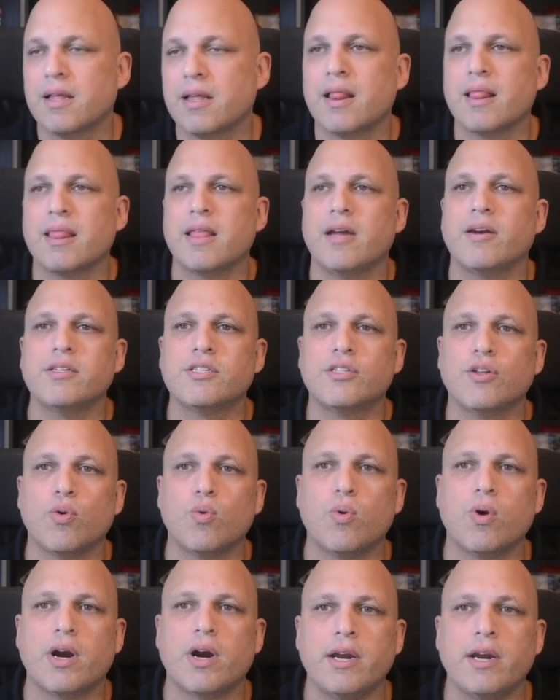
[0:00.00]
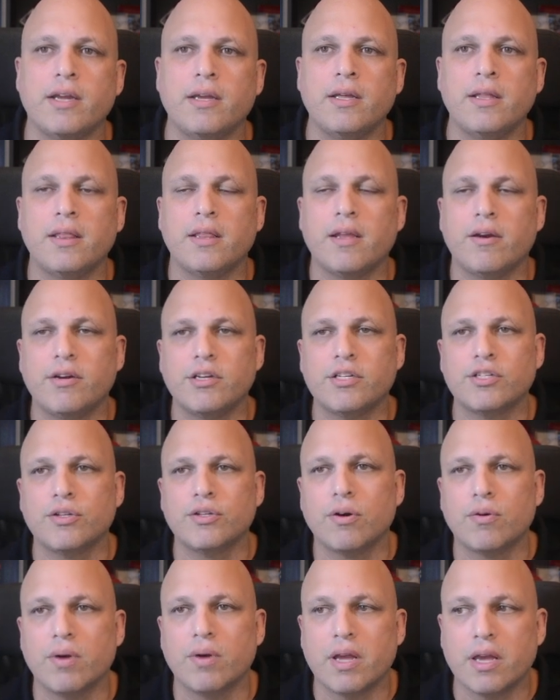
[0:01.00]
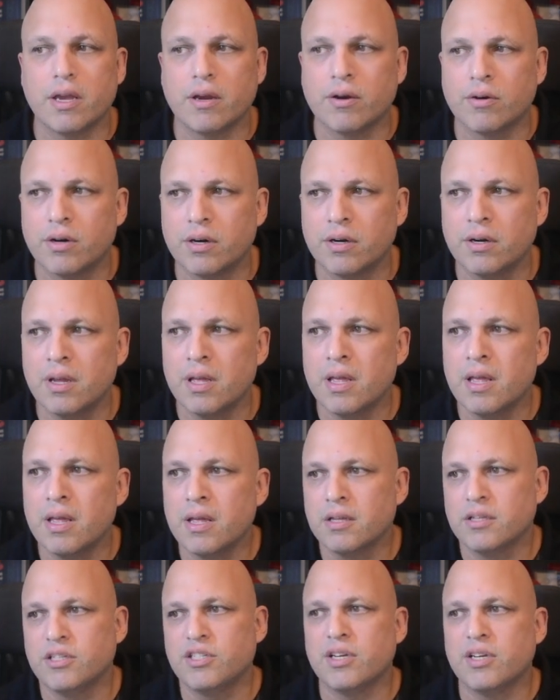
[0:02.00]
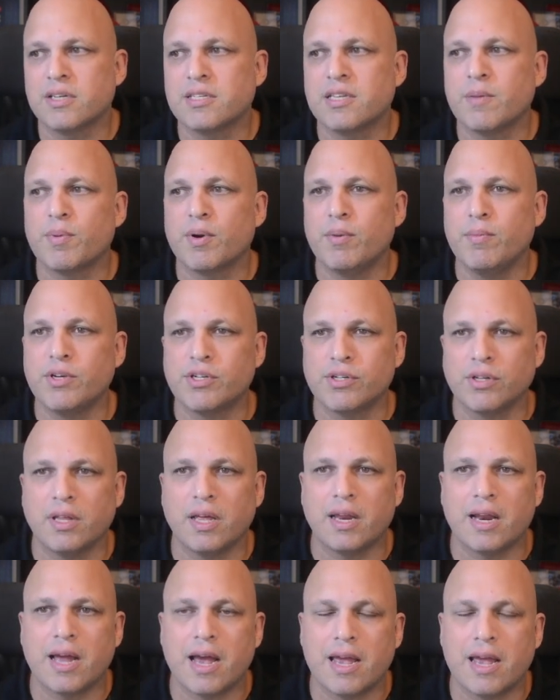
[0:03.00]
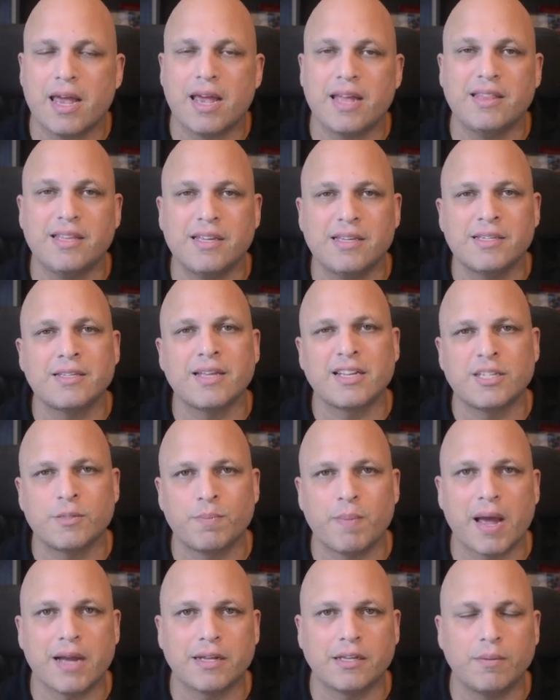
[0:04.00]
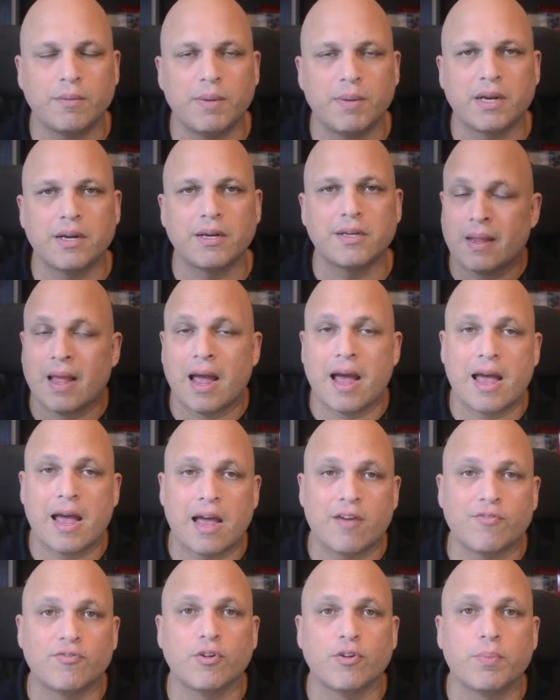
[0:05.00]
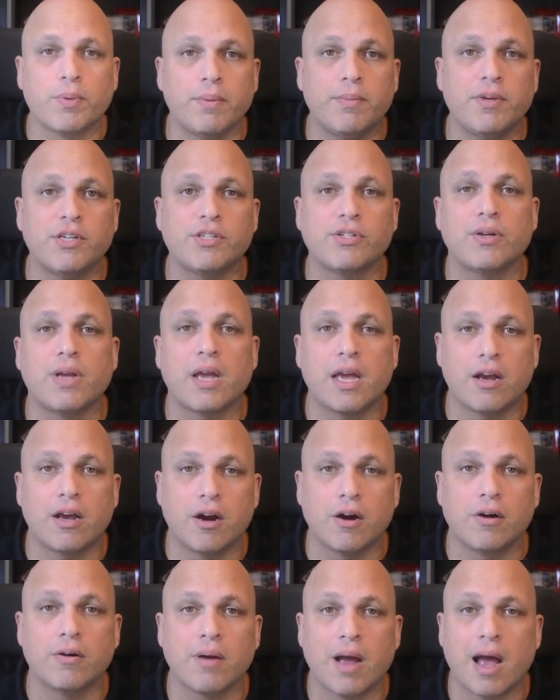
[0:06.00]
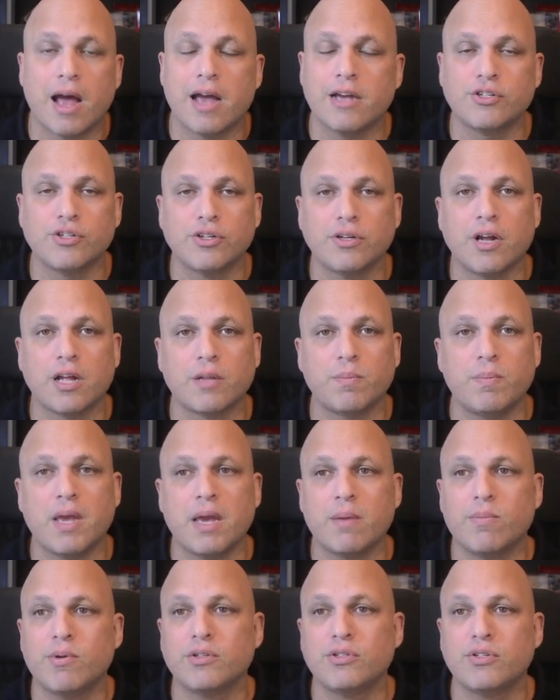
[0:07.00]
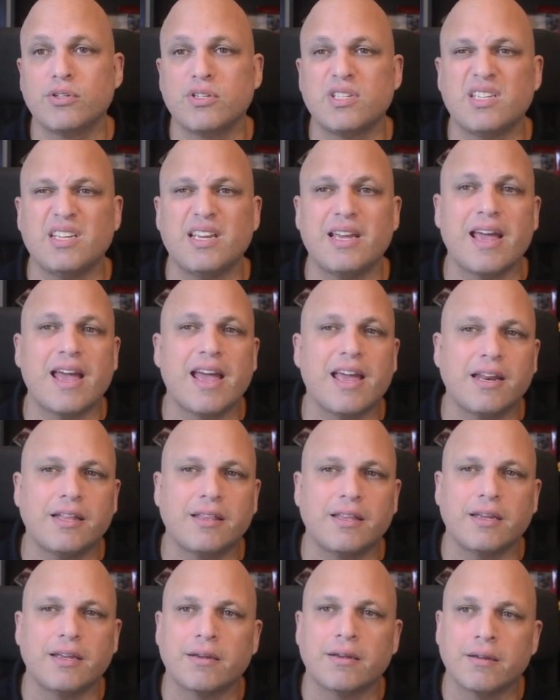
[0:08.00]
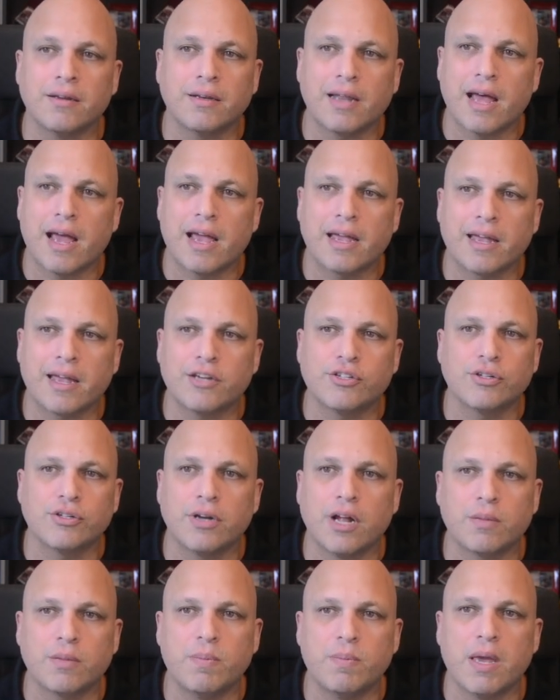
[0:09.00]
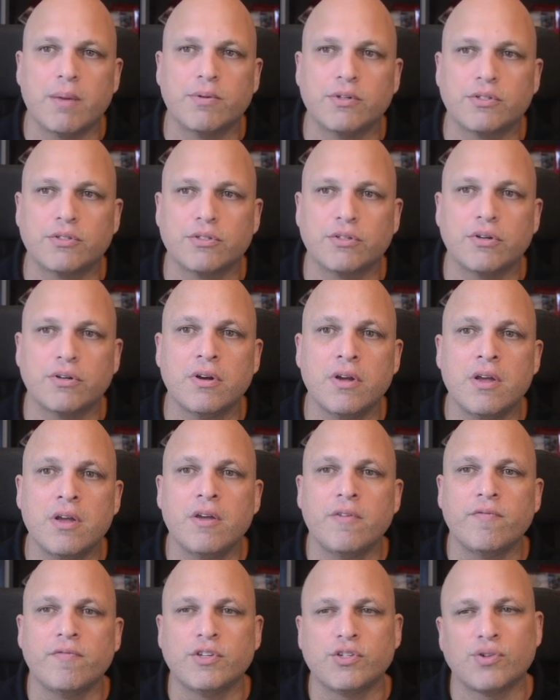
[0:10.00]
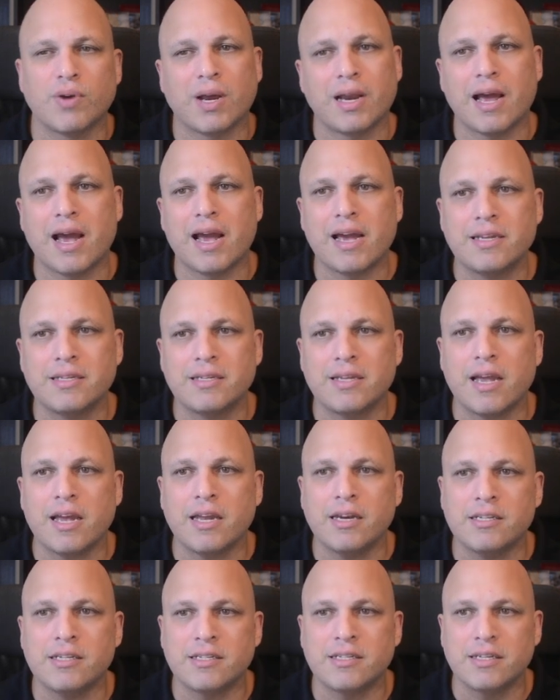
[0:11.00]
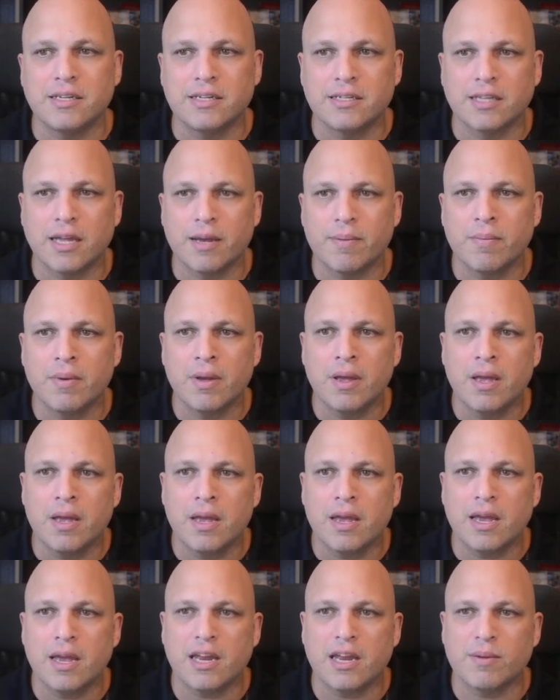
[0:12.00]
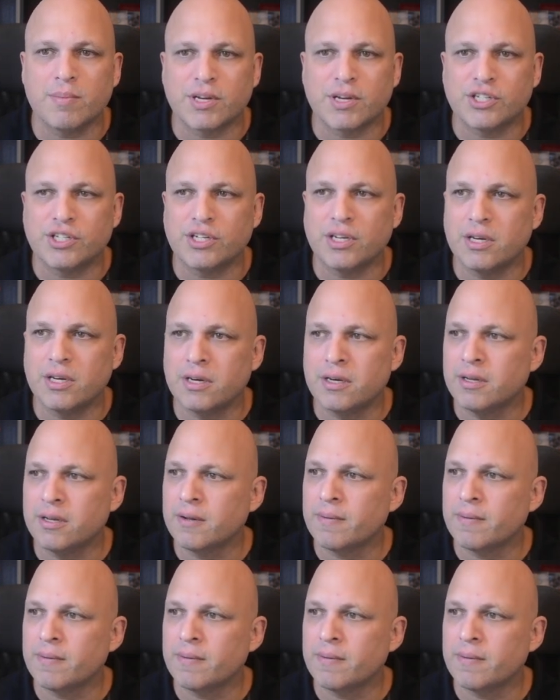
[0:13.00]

There is no warning, there is no error. just the permission deny, and this is expected because I have no permission at all. I should not be able to see anything. Like I should not be able to visualize any system, any machine.